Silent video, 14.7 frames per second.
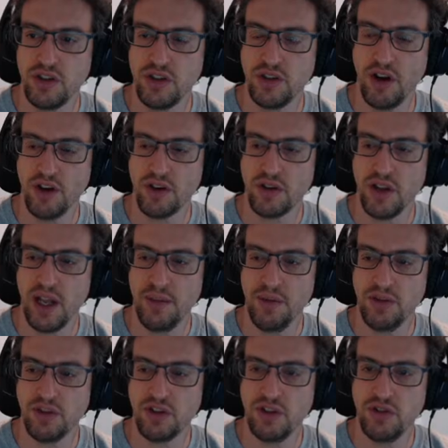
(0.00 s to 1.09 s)
Under
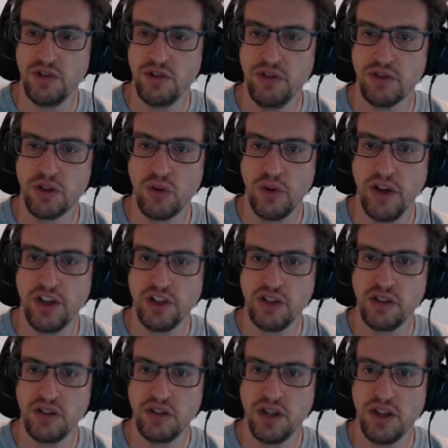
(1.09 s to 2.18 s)
labels, choose use equation.
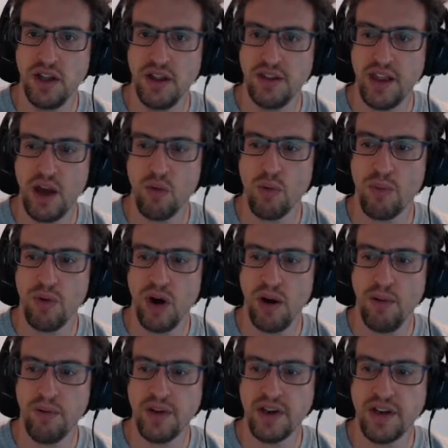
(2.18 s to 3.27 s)
That will
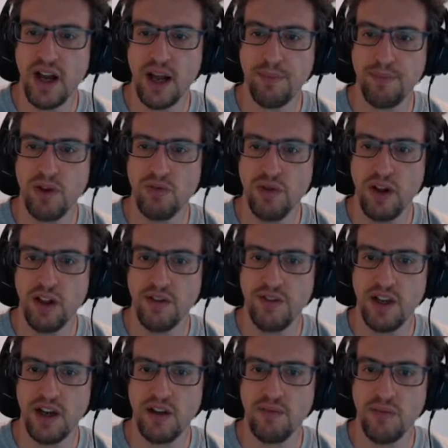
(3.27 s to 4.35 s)
probably not be relevant
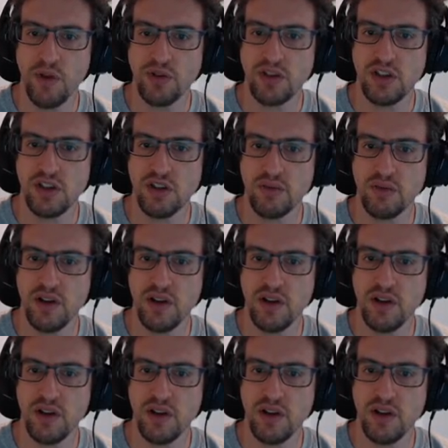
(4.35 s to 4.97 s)
in most of your